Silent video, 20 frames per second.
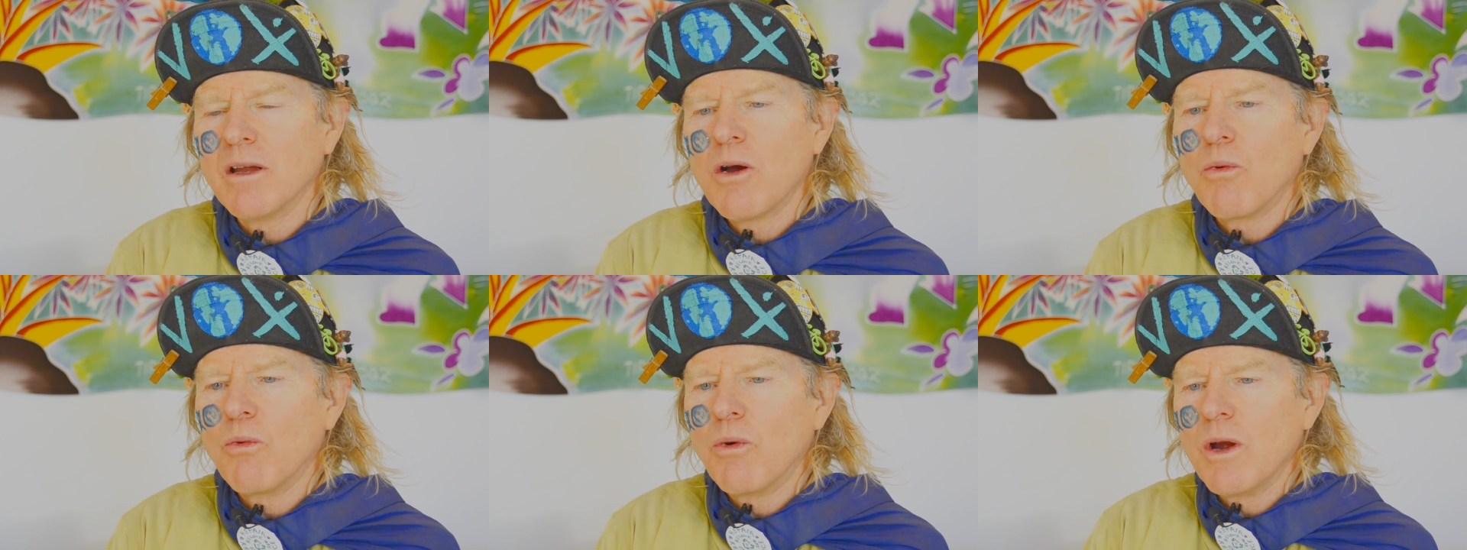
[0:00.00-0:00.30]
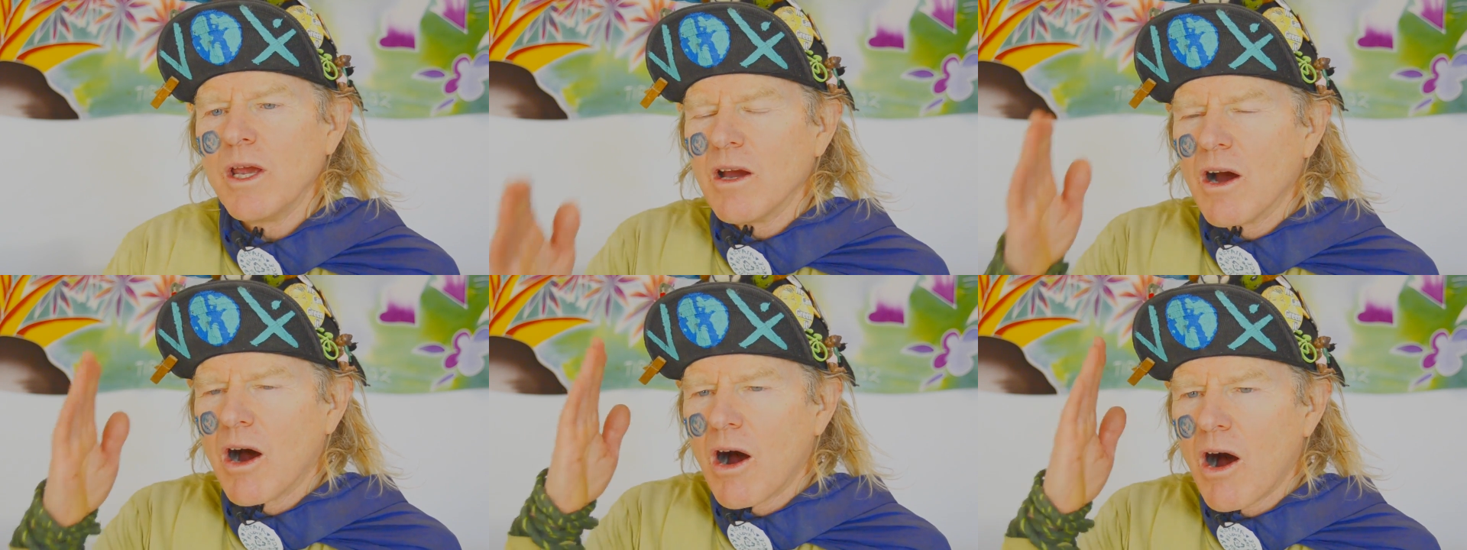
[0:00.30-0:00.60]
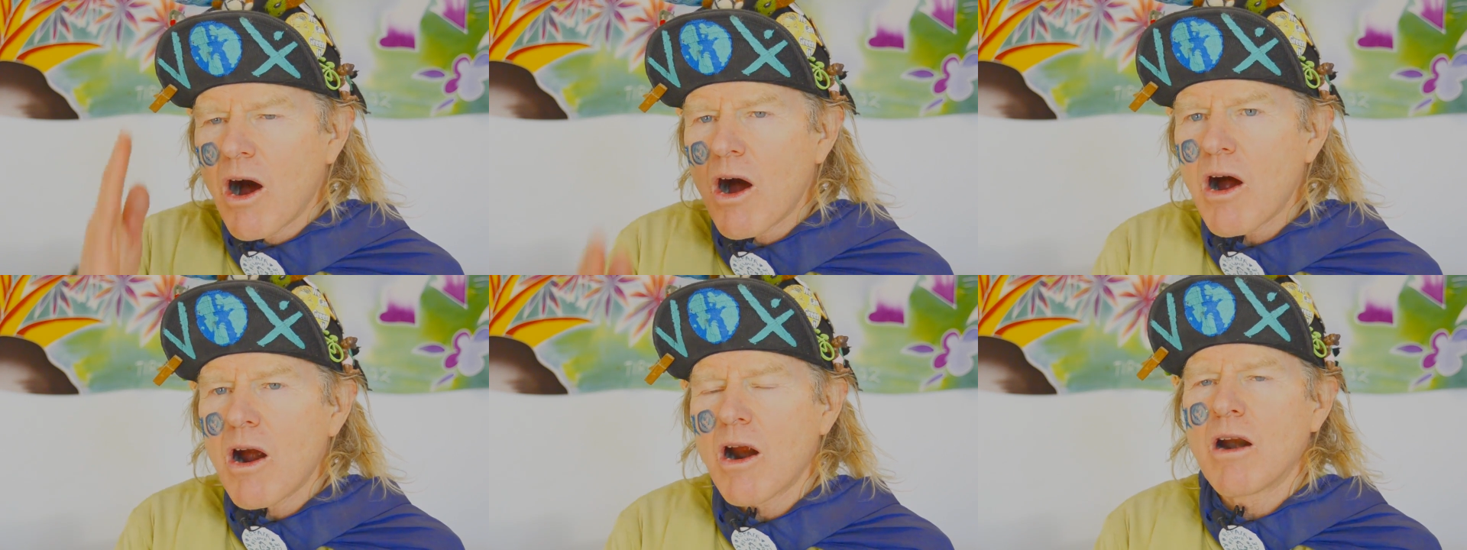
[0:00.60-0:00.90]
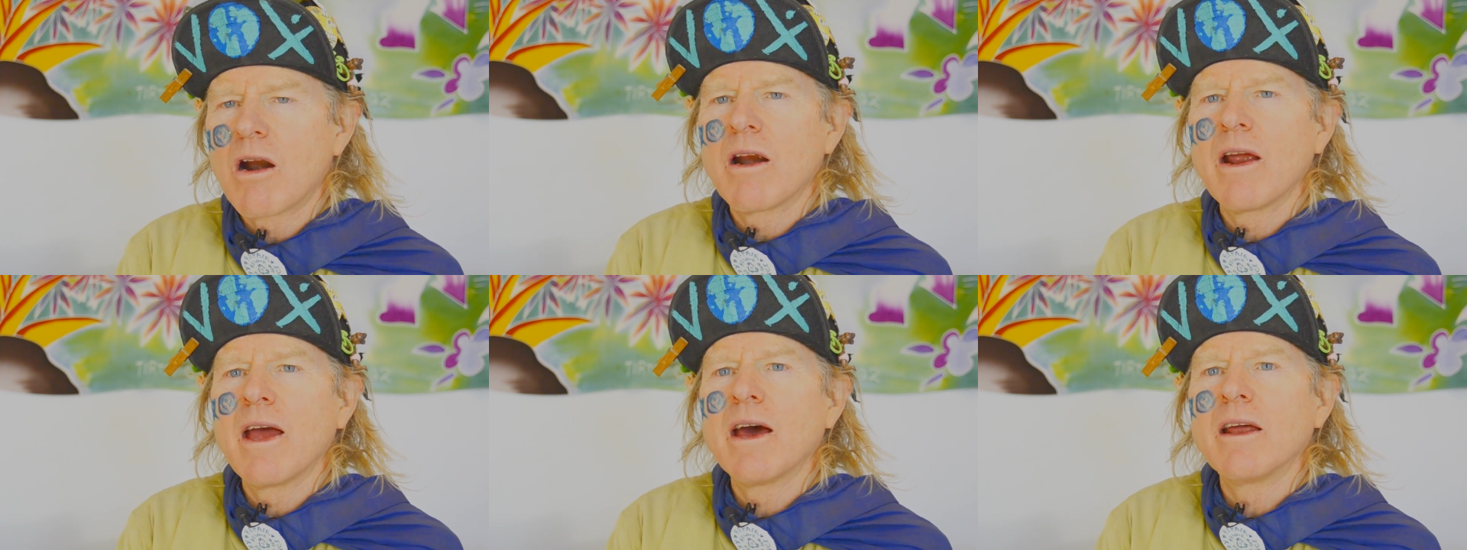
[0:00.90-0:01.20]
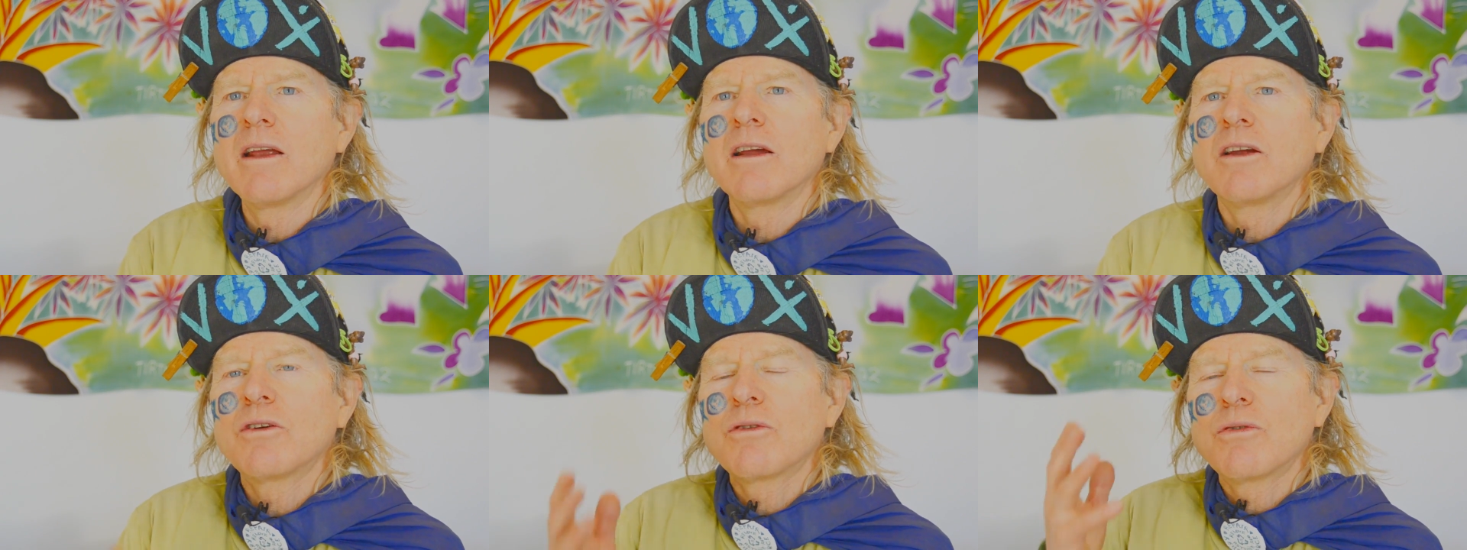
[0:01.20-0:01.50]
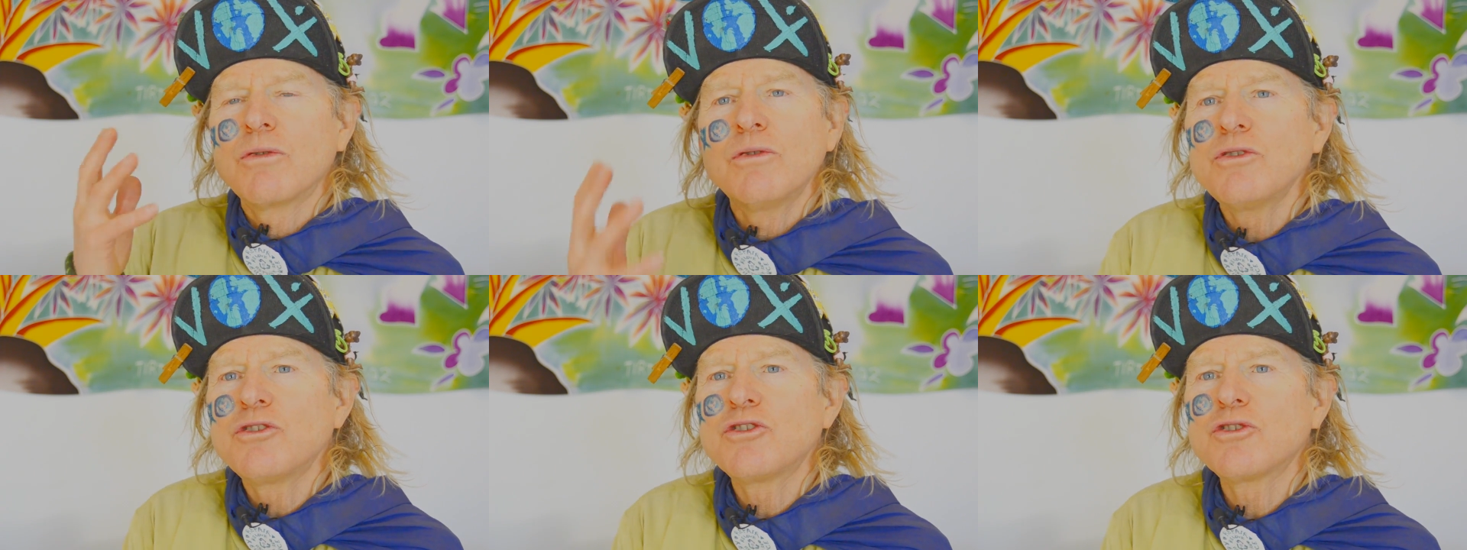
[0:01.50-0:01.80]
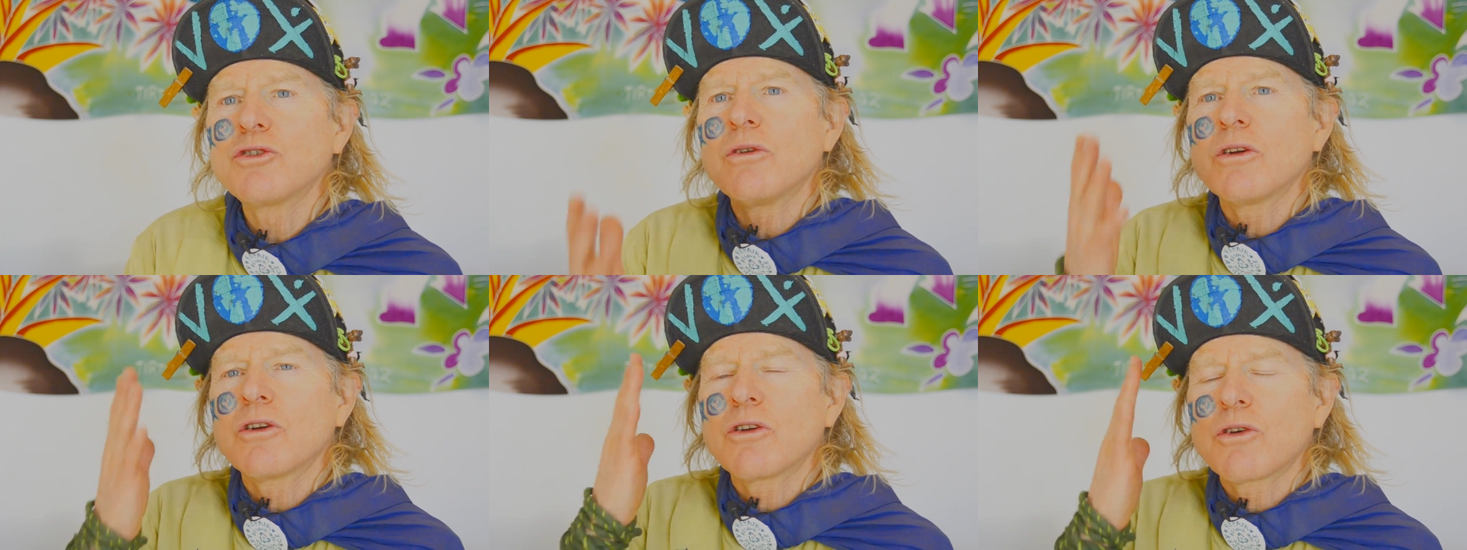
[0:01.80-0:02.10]
We are at a
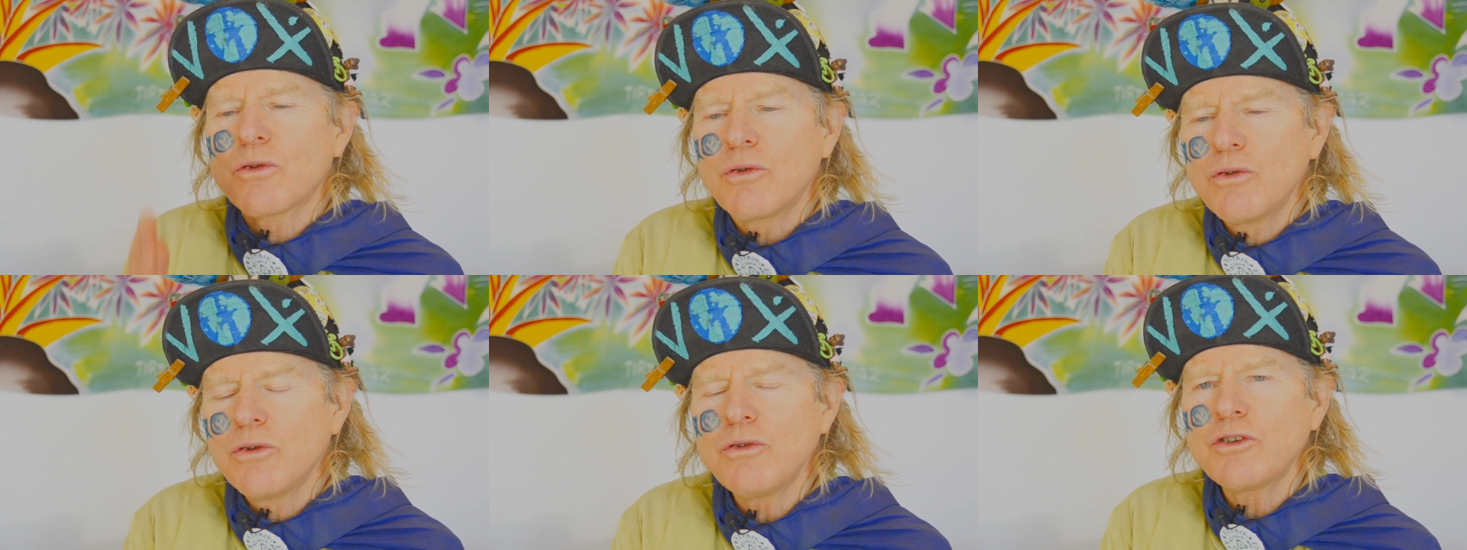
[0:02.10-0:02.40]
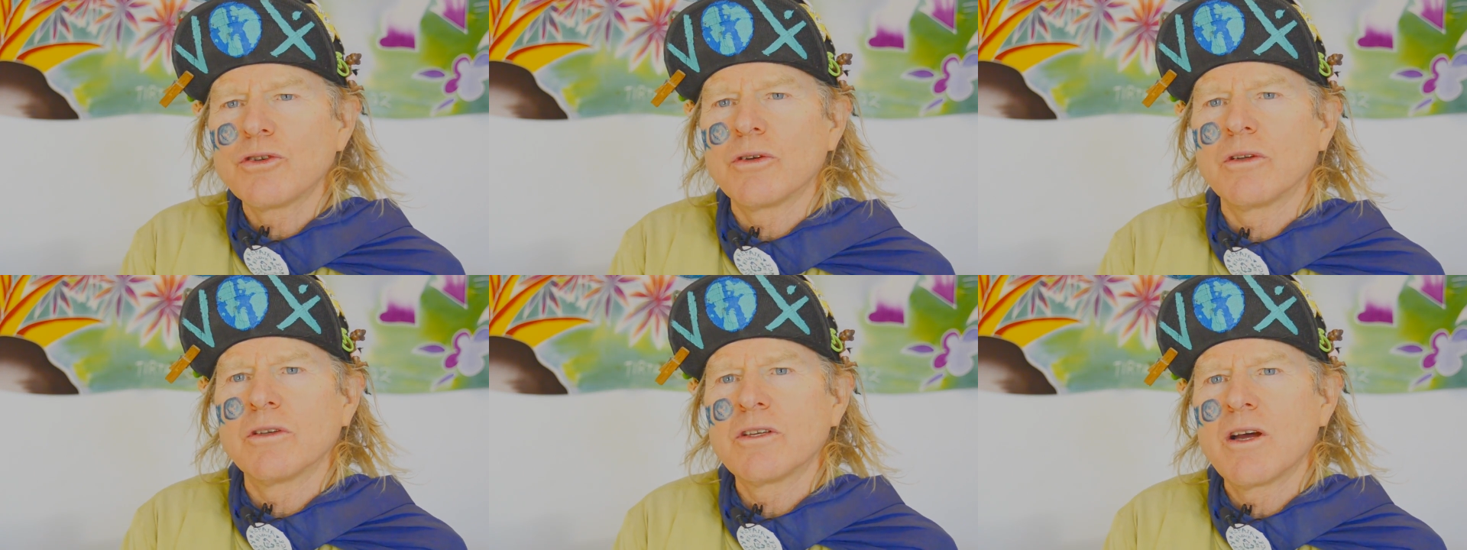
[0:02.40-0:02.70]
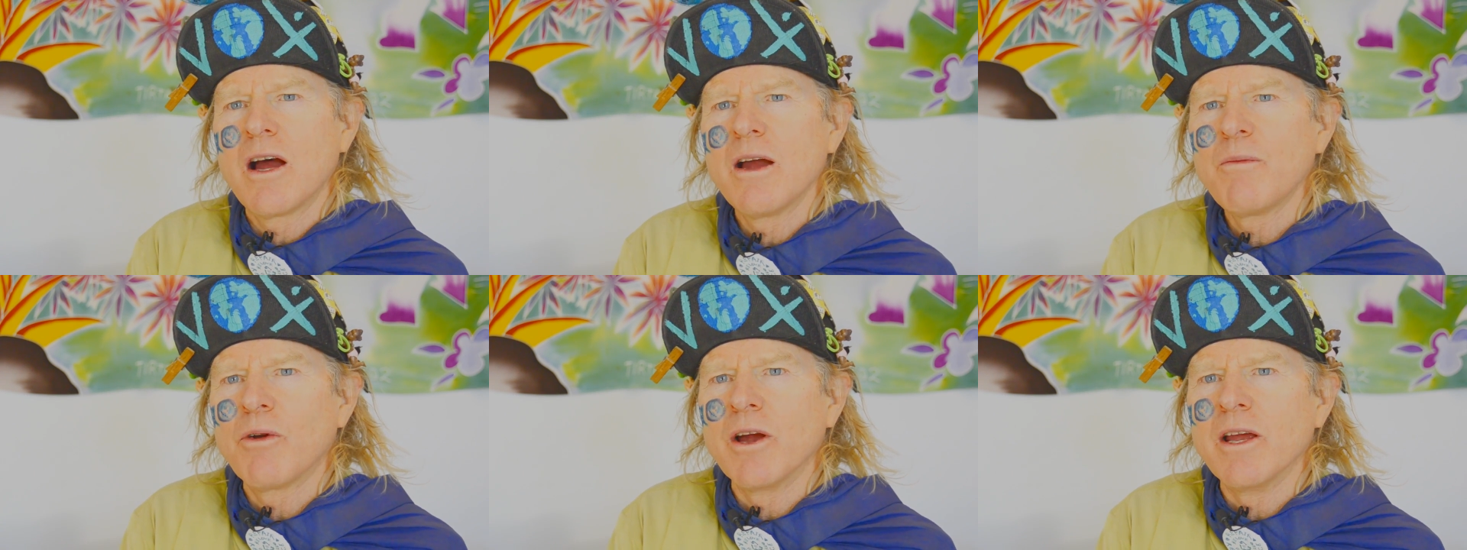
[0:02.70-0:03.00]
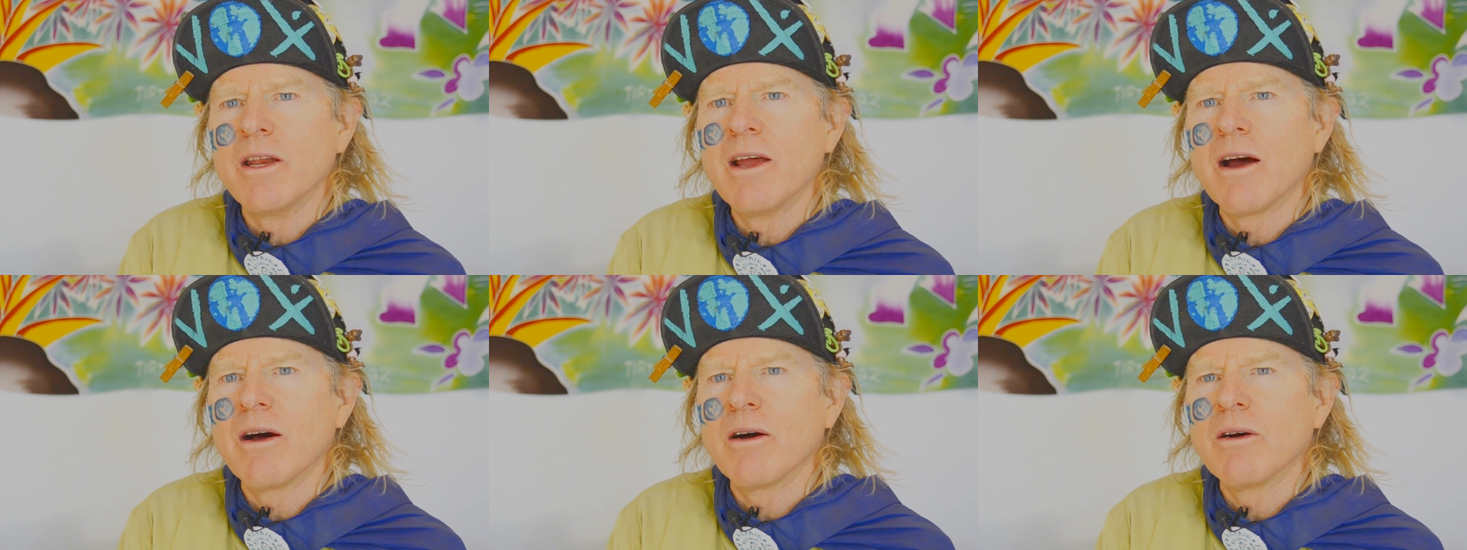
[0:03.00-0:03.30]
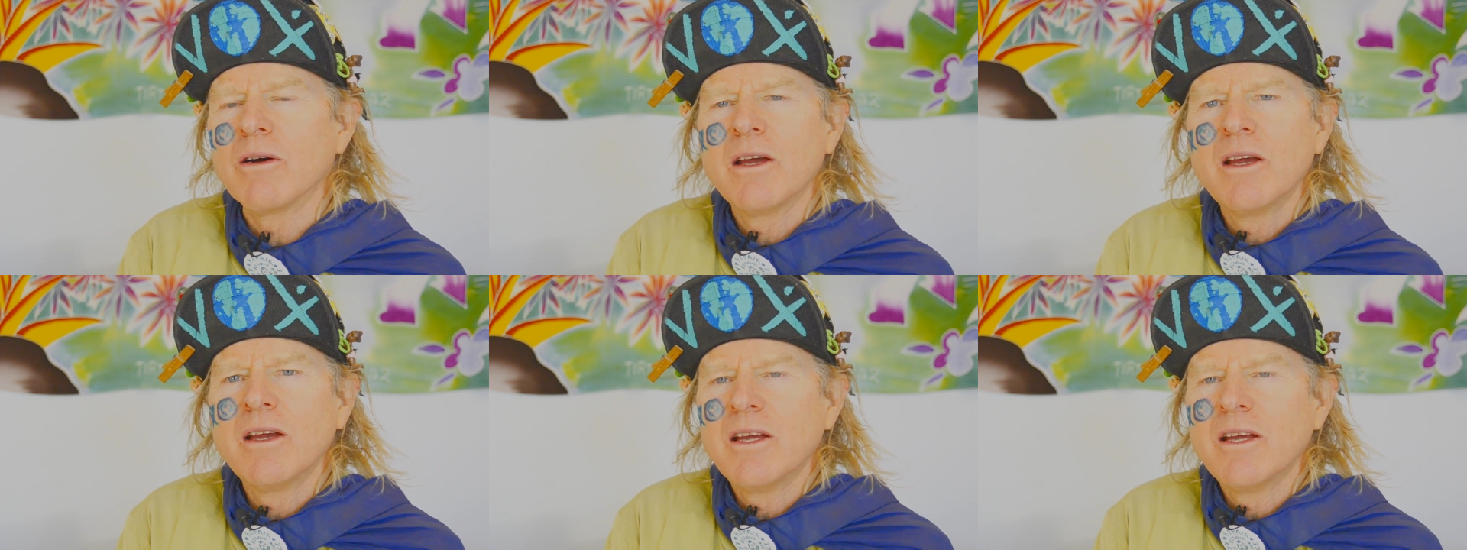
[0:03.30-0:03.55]
crucial, crucial time right now.